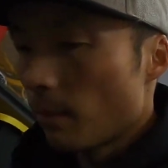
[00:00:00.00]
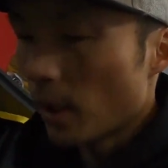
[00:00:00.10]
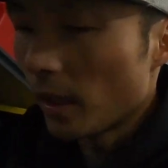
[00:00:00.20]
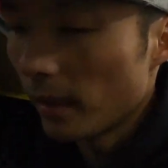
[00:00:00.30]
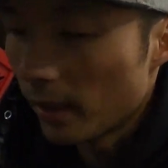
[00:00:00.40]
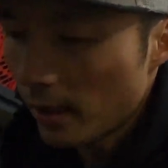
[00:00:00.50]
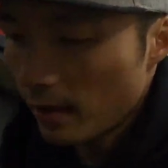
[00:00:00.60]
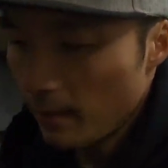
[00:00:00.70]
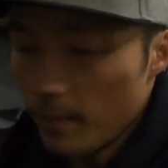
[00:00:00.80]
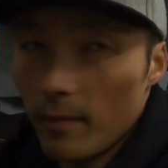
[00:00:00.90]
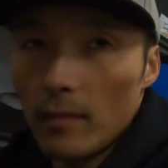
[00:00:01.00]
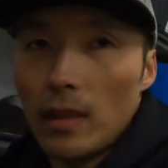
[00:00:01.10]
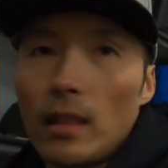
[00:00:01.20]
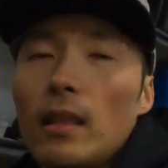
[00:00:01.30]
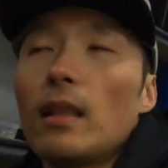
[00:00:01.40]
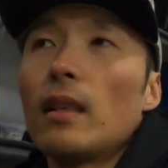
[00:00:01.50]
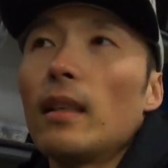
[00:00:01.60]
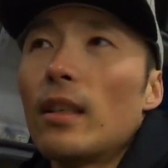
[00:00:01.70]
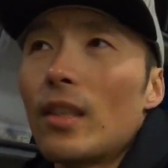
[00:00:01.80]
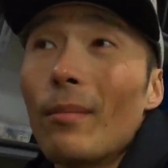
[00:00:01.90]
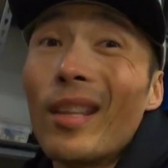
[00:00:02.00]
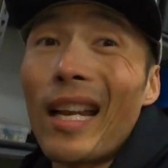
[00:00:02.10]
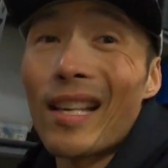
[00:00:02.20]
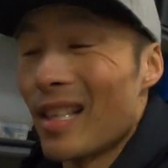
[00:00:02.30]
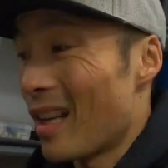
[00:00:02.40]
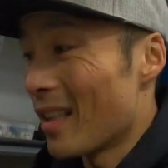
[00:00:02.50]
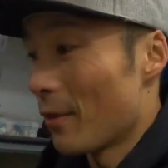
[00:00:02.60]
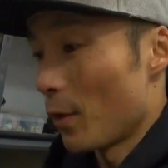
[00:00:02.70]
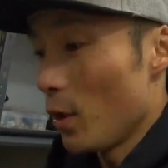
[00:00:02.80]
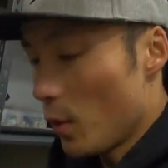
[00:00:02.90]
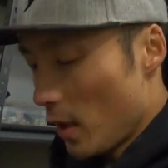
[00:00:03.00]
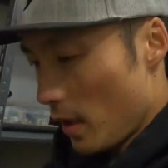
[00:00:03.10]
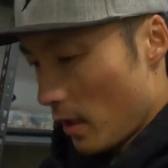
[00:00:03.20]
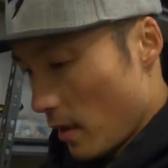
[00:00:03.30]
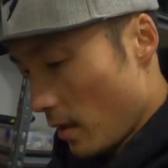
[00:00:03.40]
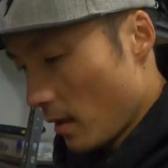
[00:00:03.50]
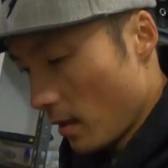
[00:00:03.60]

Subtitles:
but it's something that has a lot of different uses,